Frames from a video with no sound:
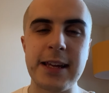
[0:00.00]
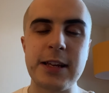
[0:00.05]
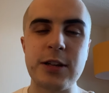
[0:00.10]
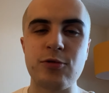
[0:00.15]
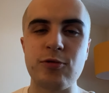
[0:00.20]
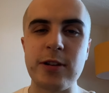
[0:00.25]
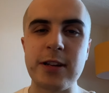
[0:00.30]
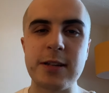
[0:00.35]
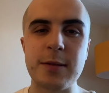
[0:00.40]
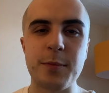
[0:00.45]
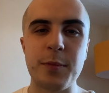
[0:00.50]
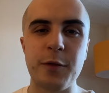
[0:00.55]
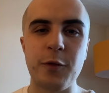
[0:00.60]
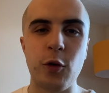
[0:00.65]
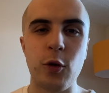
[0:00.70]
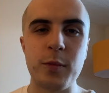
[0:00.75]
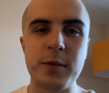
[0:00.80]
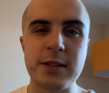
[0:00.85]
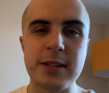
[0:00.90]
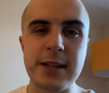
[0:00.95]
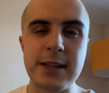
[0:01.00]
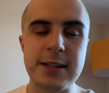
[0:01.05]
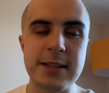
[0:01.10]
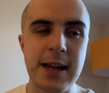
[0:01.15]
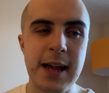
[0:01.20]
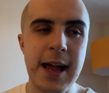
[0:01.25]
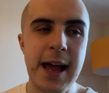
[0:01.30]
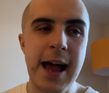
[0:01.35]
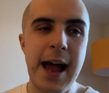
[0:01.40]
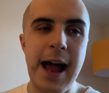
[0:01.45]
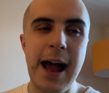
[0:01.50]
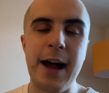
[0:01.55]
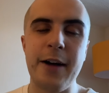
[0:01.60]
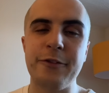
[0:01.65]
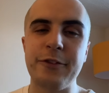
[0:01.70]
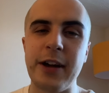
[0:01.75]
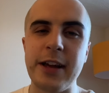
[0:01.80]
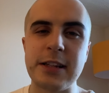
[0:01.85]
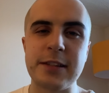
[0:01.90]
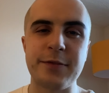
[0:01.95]
his recent performances at
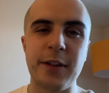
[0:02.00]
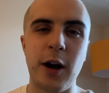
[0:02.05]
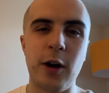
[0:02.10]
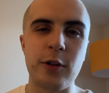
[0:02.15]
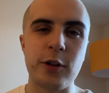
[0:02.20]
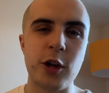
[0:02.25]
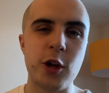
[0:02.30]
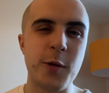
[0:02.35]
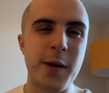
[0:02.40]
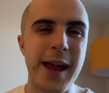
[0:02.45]
face value.